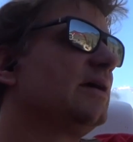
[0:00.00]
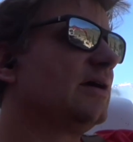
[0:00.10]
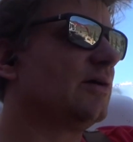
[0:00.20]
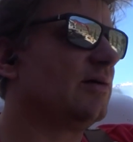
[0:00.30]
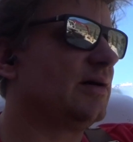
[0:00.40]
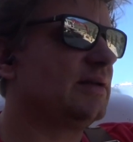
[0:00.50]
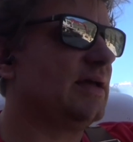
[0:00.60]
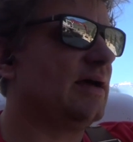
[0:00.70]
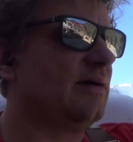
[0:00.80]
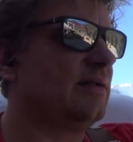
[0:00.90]
go on
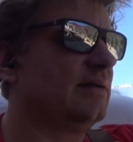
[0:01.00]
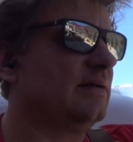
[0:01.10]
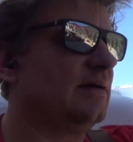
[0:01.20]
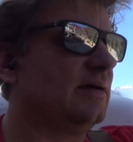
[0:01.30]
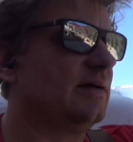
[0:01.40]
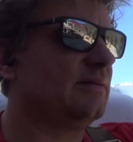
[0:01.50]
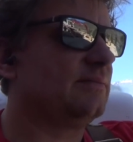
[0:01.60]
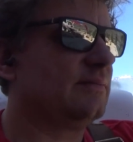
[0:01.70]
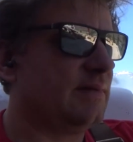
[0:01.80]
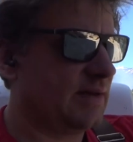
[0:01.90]
down and
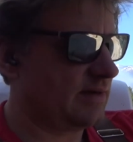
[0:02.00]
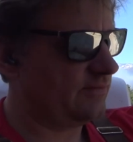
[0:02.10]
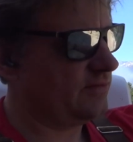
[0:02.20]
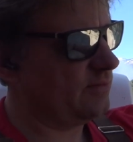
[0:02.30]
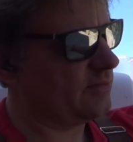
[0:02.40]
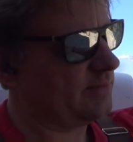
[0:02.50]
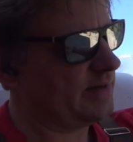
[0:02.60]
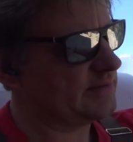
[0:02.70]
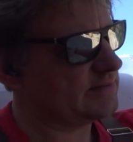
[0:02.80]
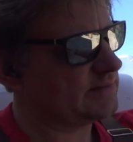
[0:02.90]
I got a few more
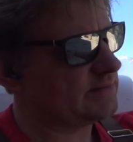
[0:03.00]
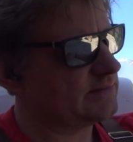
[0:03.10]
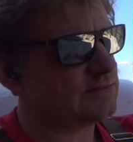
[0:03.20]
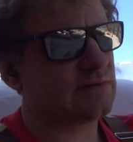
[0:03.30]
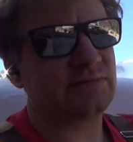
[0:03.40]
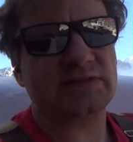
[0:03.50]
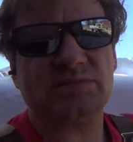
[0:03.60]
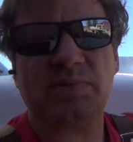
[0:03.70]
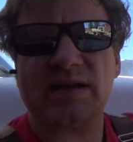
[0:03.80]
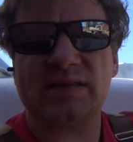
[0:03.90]
minutes and sort of
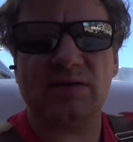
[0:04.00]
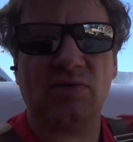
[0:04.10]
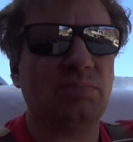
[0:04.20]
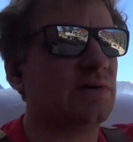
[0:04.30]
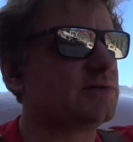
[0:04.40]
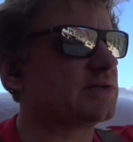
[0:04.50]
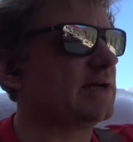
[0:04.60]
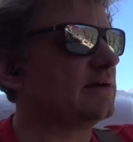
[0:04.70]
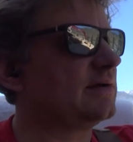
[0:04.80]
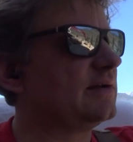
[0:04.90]
inspect the old boat
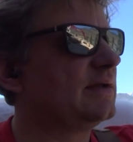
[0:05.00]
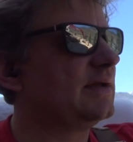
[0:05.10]
trailer and